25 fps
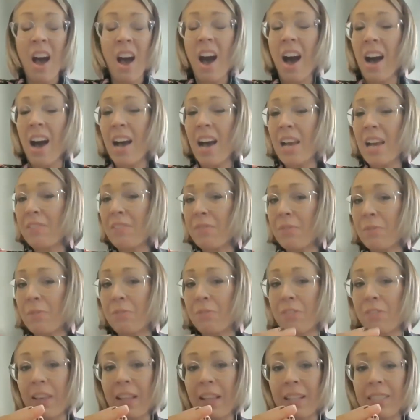I
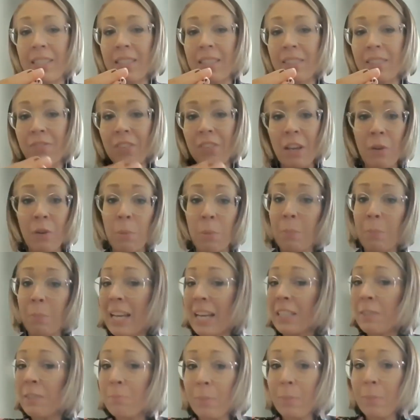felt very
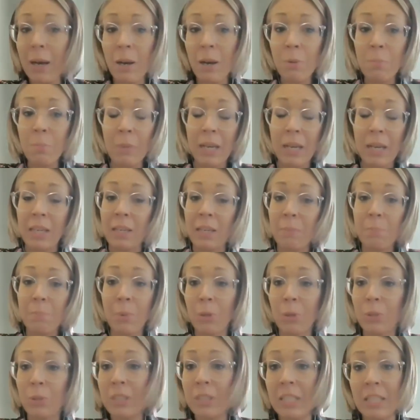bad about my
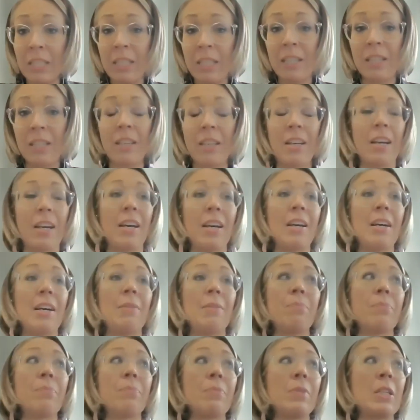body,
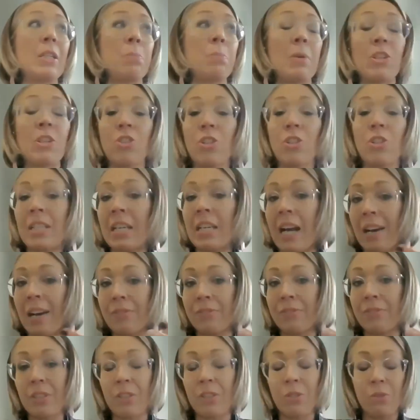especially
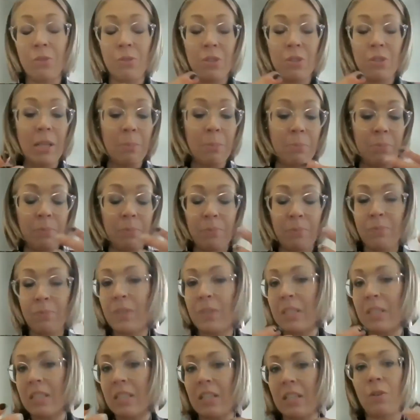after, some
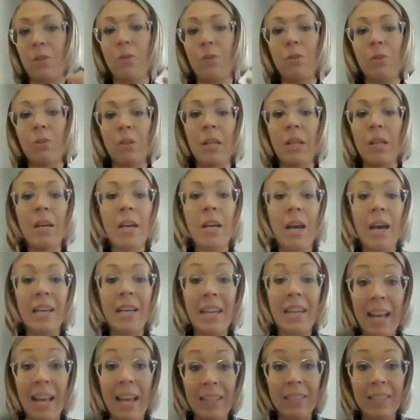physical
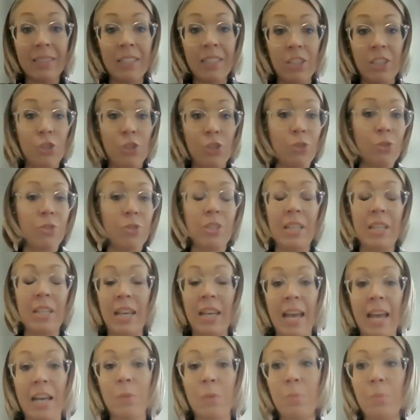and health issues that I
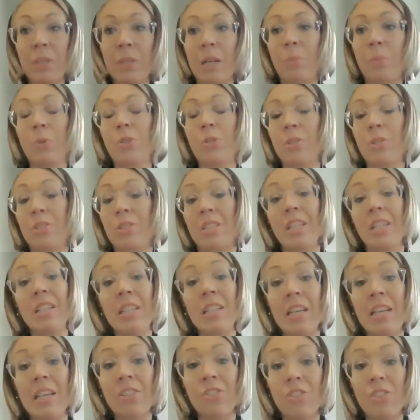had when I was a
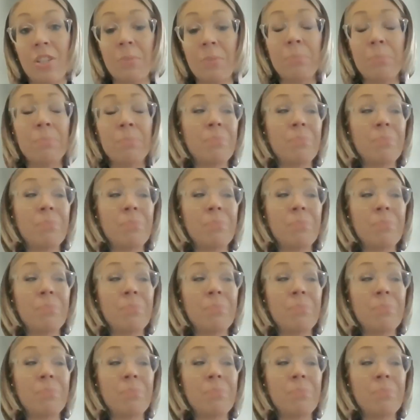teenager.